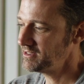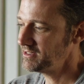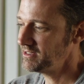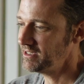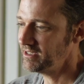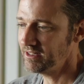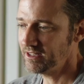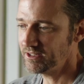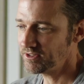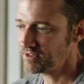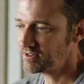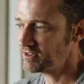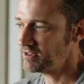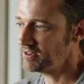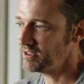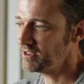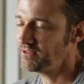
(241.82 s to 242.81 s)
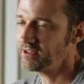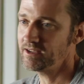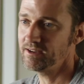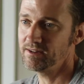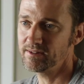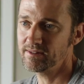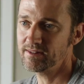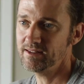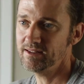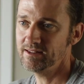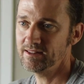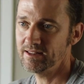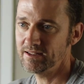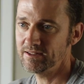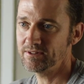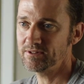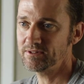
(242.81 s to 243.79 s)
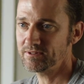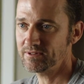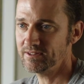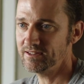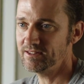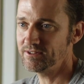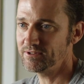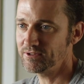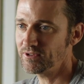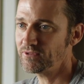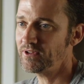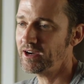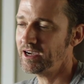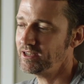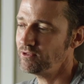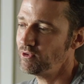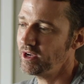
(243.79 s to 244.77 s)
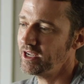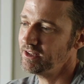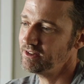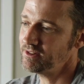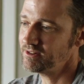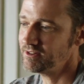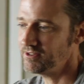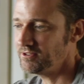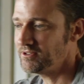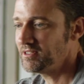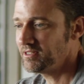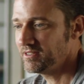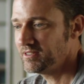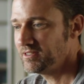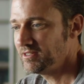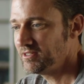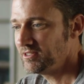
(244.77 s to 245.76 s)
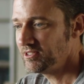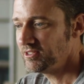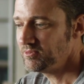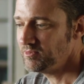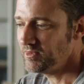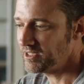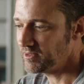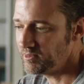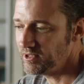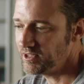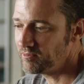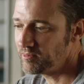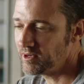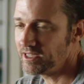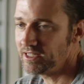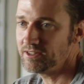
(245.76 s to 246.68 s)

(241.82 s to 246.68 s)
and then just start living healthy, and then, you know, you'll find ways to make a bit of money